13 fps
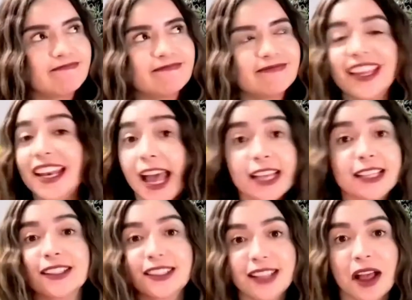it has to
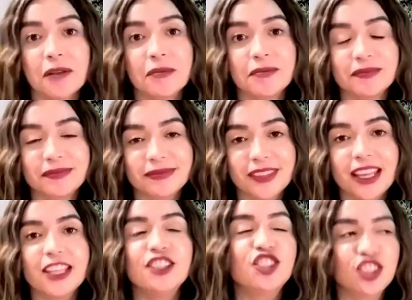stop.
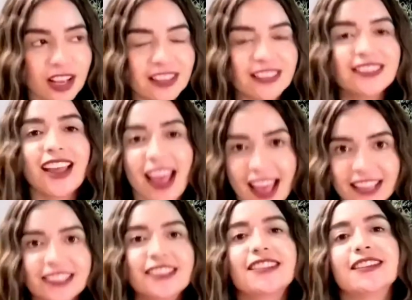It just
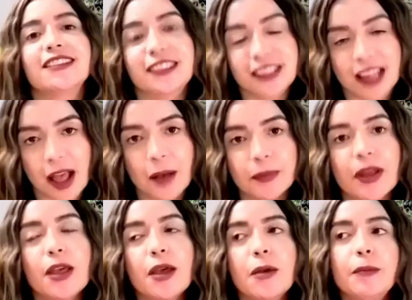has to stop
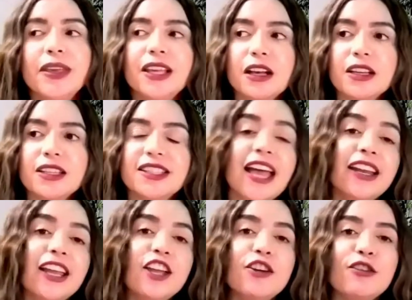because that
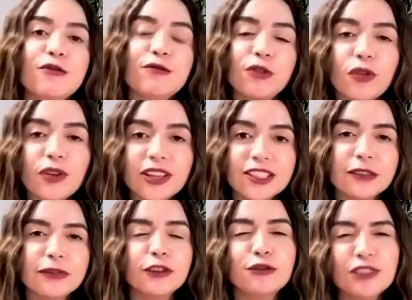inner voice, if
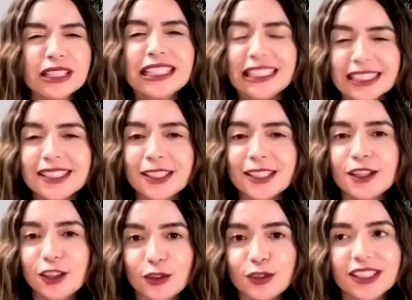you really listen
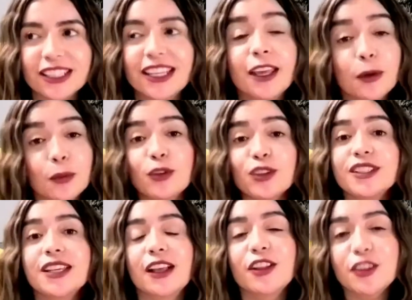closely, it will
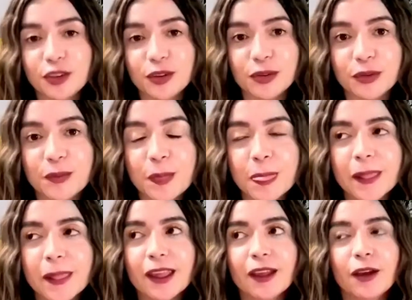tell you
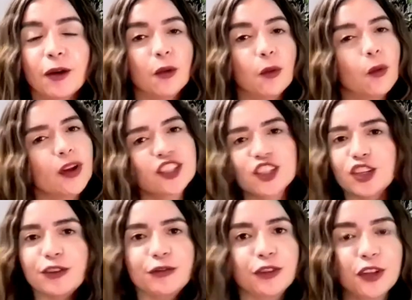what's
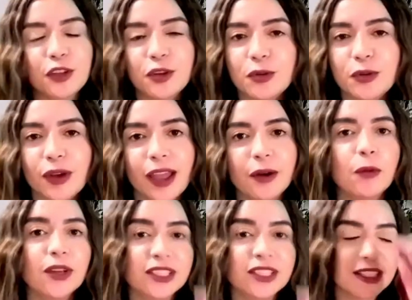good for you and
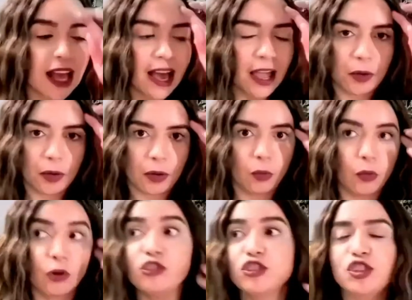what's not and, and
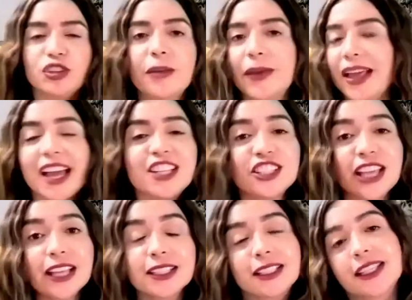where's your limit. I just
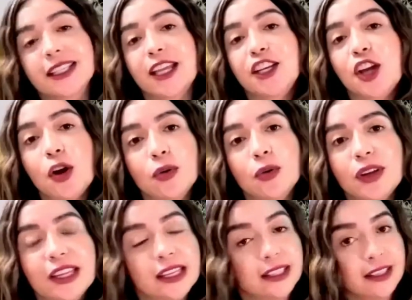had to say no
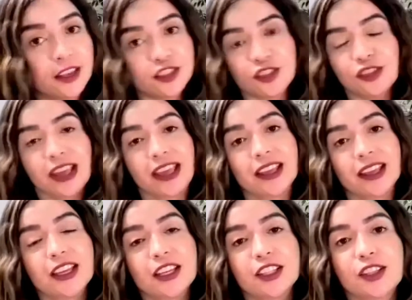yesterday.
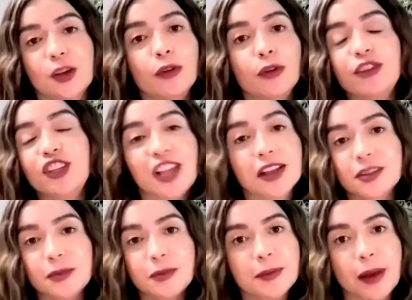Someone reached out to
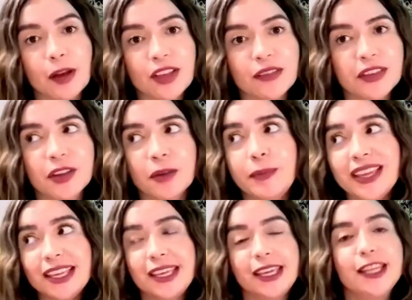me about giving a
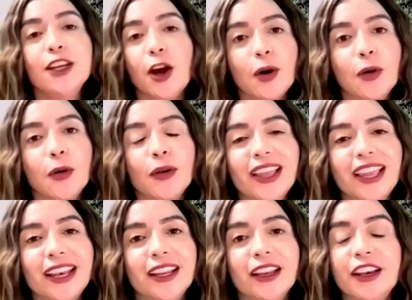big keynote
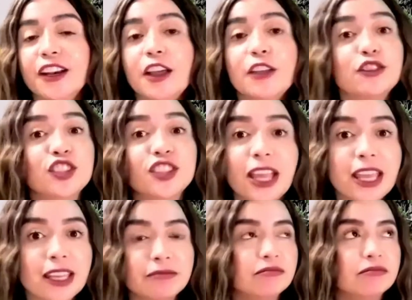in, in another
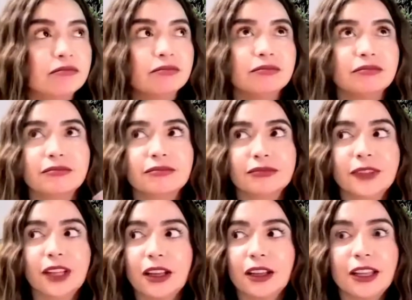state
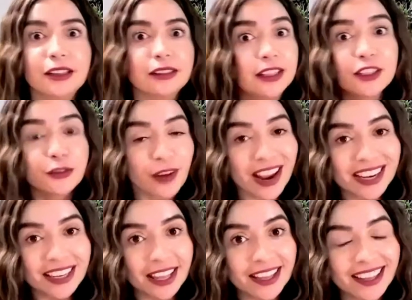uh, this
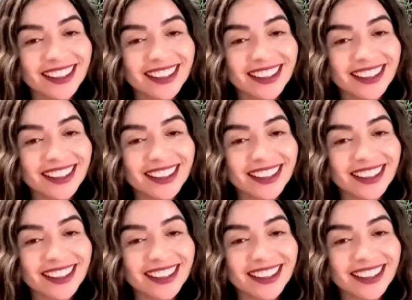Friday